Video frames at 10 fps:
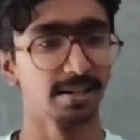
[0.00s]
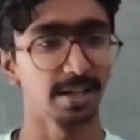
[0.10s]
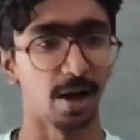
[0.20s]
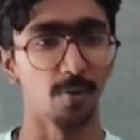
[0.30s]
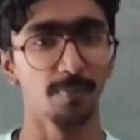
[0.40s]

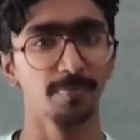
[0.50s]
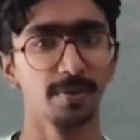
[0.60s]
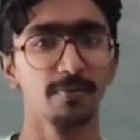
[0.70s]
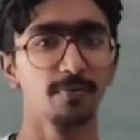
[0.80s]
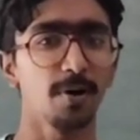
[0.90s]
Now,
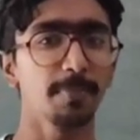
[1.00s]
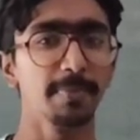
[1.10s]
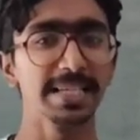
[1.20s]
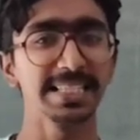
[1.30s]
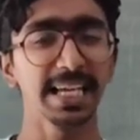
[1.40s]
what
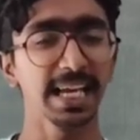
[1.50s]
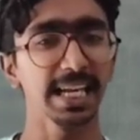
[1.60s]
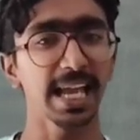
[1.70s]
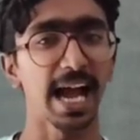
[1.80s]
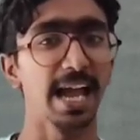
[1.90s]

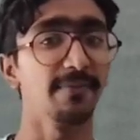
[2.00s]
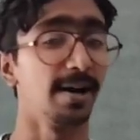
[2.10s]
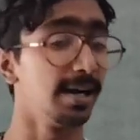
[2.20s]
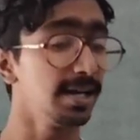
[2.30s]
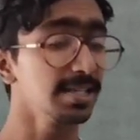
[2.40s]
basically I have
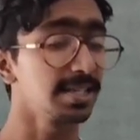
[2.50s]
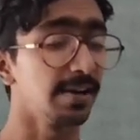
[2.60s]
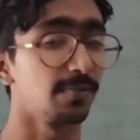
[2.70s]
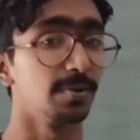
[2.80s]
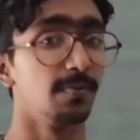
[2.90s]

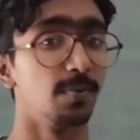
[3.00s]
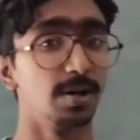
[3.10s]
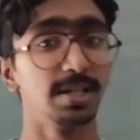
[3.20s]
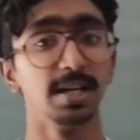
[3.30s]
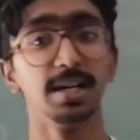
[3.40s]
understand from the
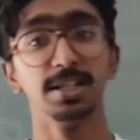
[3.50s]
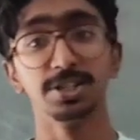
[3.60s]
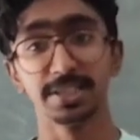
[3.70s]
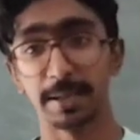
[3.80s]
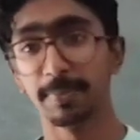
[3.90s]
word
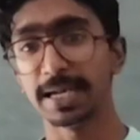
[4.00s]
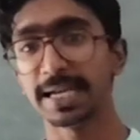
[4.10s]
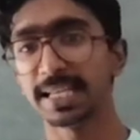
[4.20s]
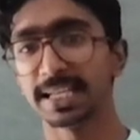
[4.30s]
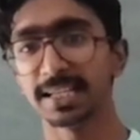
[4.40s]

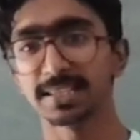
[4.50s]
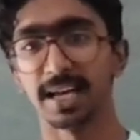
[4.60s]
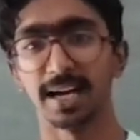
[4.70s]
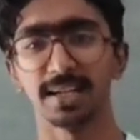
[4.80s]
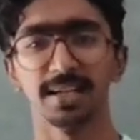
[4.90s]
stability is
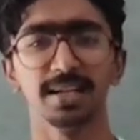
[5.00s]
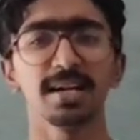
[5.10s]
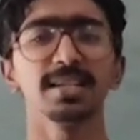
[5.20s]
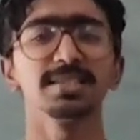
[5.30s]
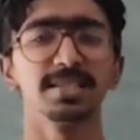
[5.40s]
that,
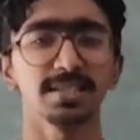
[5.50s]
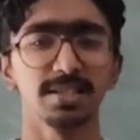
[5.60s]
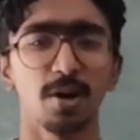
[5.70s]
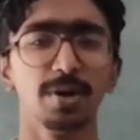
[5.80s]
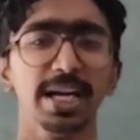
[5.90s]
let us just
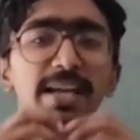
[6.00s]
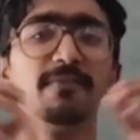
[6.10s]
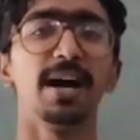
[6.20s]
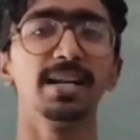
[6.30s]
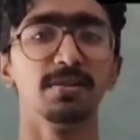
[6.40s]
now
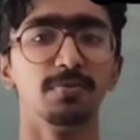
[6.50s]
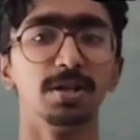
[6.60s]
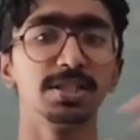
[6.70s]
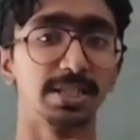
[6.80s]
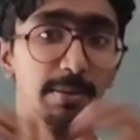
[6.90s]
divide the
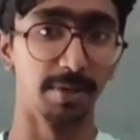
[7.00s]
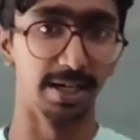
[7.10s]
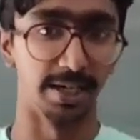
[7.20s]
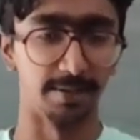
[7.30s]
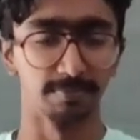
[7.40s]
word
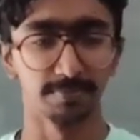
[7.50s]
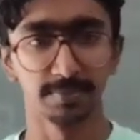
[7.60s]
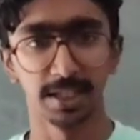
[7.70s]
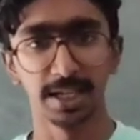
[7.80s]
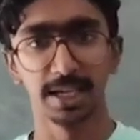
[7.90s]
stability.
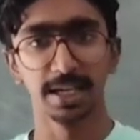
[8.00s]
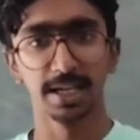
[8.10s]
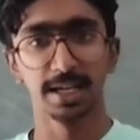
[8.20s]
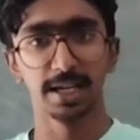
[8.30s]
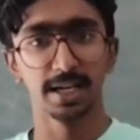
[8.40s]

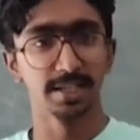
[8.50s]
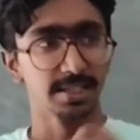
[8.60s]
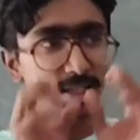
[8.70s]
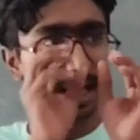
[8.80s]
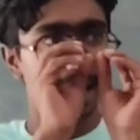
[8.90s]

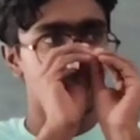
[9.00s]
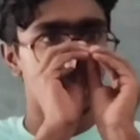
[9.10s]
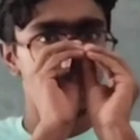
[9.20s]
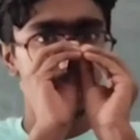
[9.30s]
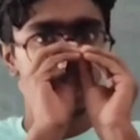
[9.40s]
Like
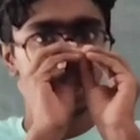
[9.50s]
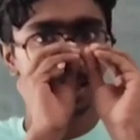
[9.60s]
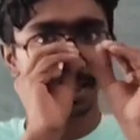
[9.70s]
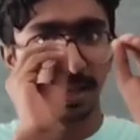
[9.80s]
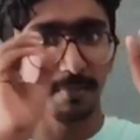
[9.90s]

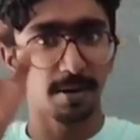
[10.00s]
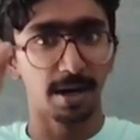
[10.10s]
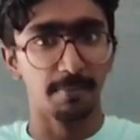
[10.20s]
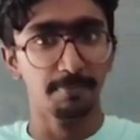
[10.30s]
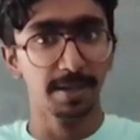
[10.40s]

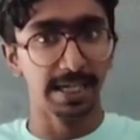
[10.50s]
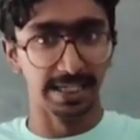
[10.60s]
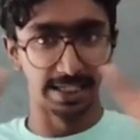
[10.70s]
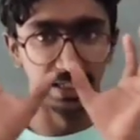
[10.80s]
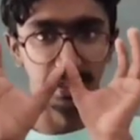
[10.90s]

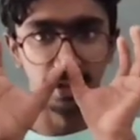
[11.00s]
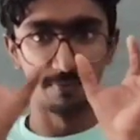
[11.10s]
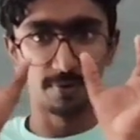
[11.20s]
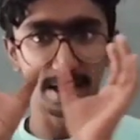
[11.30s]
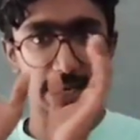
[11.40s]
stability,
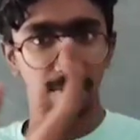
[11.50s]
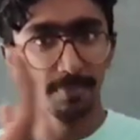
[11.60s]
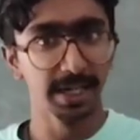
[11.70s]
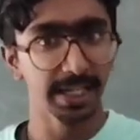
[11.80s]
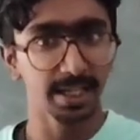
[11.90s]
what
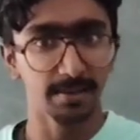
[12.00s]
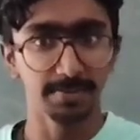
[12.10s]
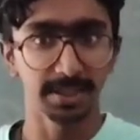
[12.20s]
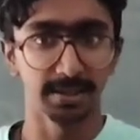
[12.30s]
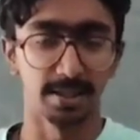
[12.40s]
ability
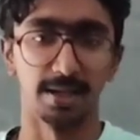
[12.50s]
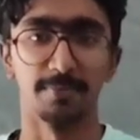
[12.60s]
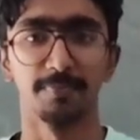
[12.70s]
comes there.